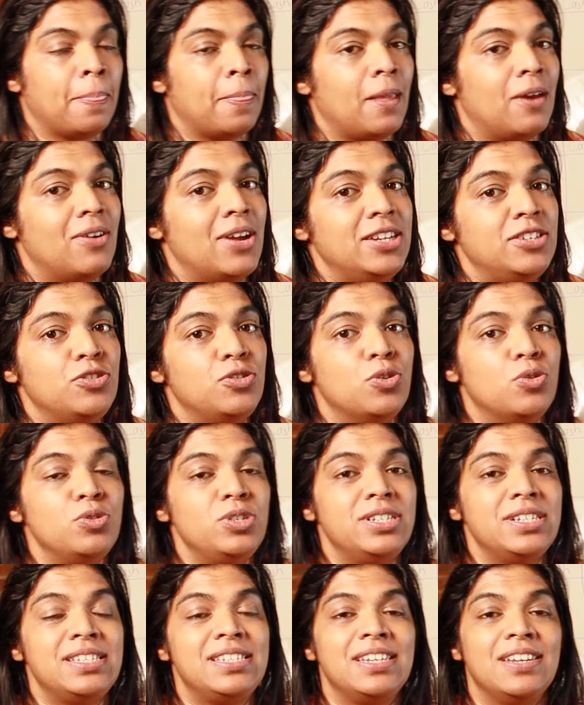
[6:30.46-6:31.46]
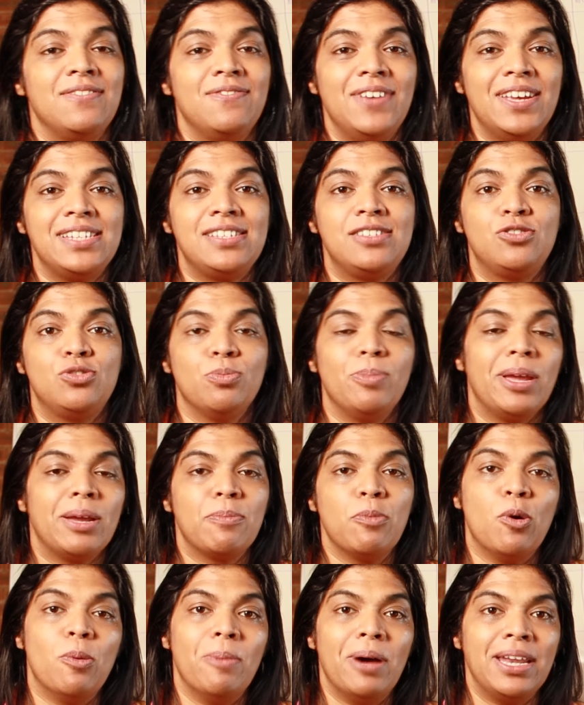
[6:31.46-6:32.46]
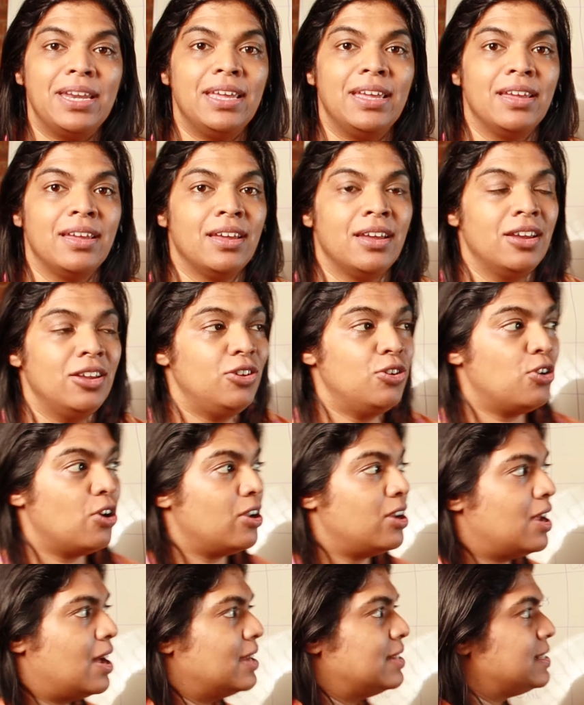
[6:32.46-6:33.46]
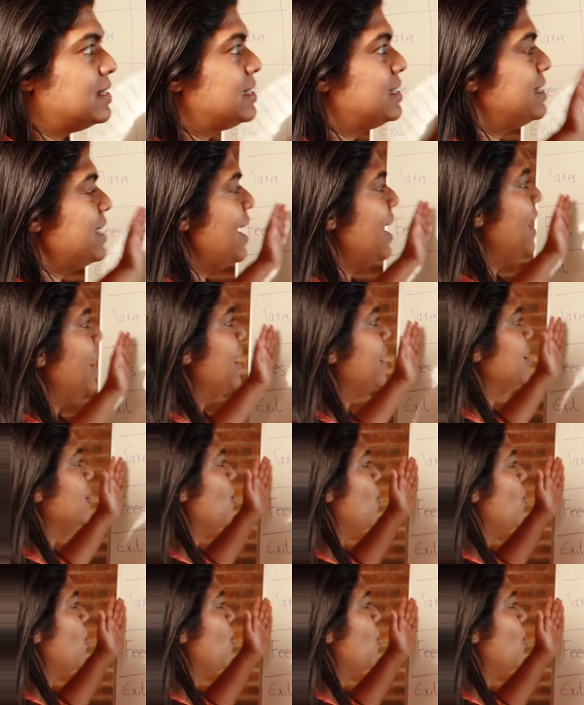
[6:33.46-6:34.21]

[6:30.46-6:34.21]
All right? You don't just invest to make more money. You got to understand